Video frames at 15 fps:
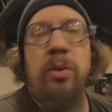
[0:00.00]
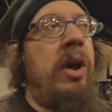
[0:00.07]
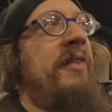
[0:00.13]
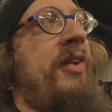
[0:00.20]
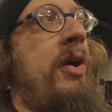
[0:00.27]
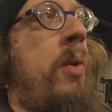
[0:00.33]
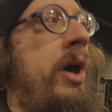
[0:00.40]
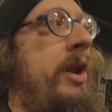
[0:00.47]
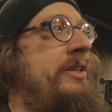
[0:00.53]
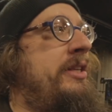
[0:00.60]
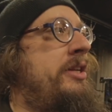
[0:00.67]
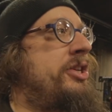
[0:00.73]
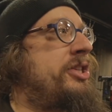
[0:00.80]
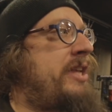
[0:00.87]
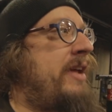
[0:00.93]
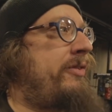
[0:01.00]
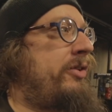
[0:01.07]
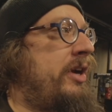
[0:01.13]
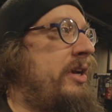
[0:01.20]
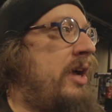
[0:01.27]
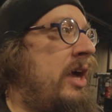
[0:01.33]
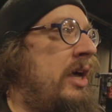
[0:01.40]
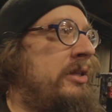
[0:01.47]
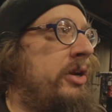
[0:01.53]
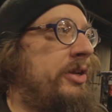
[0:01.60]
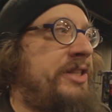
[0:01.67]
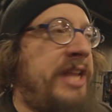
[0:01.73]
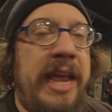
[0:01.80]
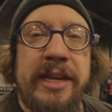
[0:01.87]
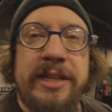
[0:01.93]
what if I wanted to just give her a, a little
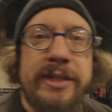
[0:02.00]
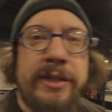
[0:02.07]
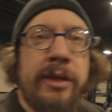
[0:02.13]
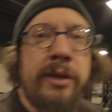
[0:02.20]
taste?